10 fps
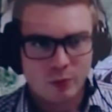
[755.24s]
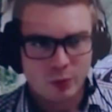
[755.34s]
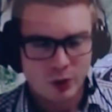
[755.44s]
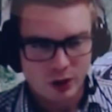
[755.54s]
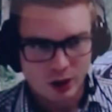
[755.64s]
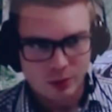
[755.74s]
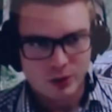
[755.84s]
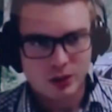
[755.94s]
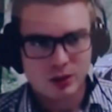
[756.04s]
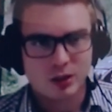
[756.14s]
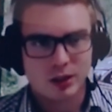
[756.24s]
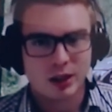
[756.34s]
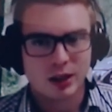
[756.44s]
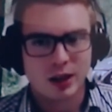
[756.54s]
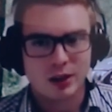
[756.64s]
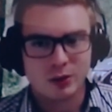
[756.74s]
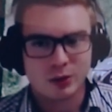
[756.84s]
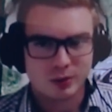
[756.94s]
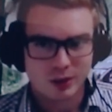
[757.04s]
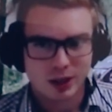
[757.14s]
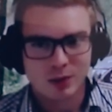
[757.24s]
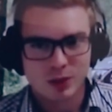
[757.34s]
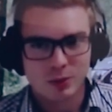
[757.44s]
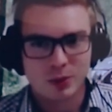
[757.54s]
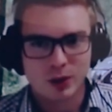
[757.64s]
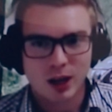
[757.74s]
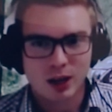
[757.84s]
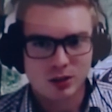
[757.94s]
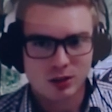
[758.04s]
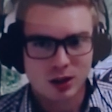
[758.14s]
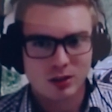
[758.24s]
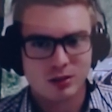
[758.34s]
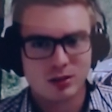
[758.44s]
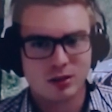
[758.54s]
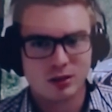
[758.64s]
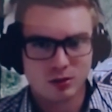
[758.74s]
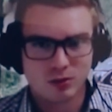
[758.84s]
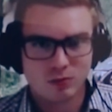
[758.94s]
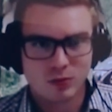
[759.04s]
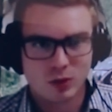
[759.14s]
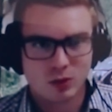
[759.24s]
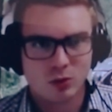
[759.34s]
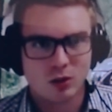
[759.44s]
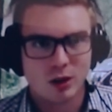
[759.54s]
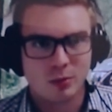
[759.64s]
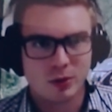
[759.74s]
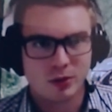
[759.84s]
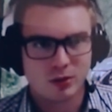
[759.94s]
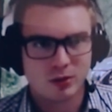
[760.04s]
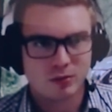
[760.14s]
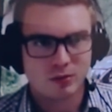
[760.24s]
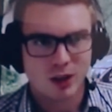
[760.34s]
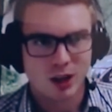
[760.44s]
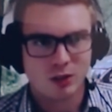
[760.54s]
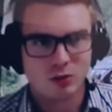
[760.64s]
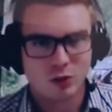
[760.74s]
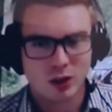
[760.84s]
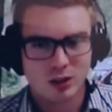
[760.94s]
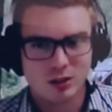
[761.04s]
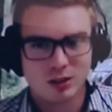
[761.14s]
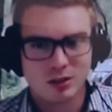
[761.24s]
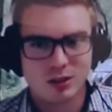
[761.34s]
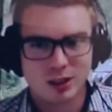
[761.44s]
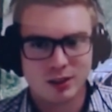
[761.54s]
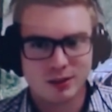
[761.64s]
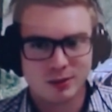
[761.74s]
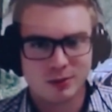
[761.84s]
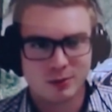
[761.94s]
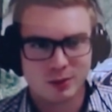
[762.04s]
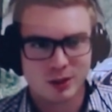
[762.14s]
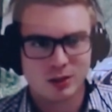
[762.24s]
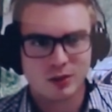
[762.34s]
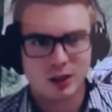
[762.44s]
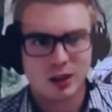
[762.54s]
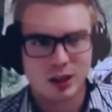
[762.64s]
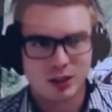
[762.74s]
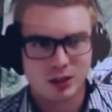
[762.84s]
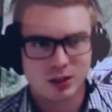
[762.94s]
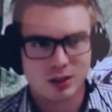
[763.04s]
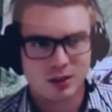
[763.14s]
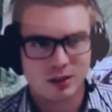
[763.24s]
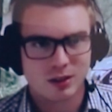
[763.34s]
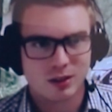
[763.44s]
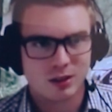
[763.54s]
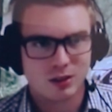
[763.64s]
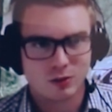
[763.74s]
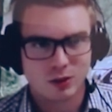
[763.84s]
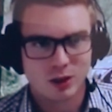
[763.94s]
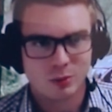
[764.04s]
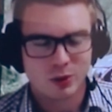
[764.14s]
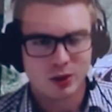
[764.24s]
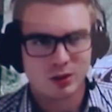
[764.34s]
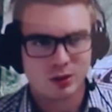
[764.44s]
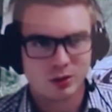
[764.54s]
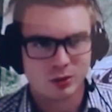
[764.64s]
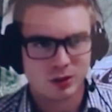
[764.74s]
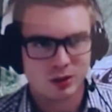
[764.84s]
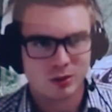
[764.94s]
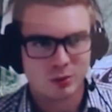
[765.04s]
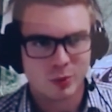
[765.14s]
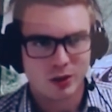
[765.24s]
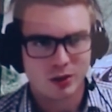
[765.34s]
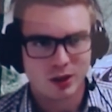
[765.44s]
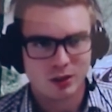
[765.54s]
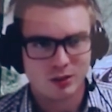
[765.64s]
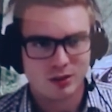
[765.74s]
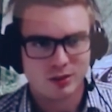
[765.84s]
pull it open just like a car door, comes up on gas struts, so it all opens hands-free essentially once you've unlatched it, and then you're free to put your tools in there with both hands.